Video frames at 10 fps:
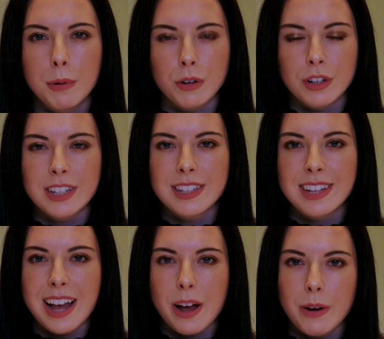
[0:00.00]
and put
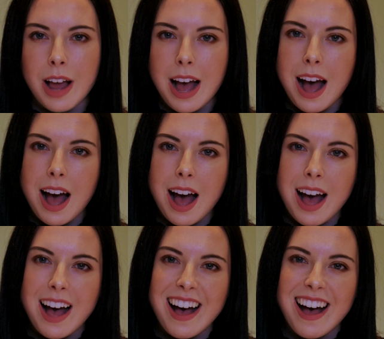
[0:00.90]
it down
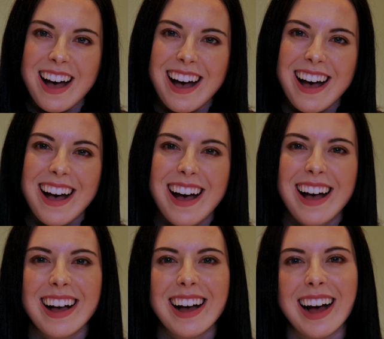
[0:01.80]

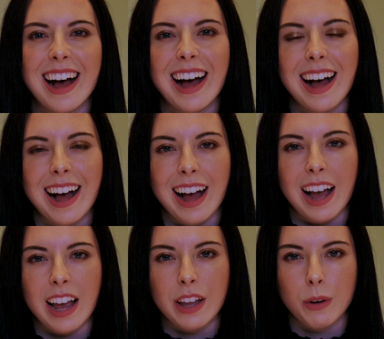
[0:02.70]

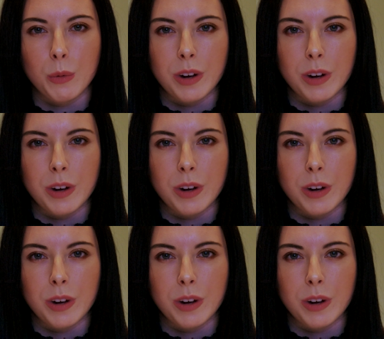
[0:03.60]
high.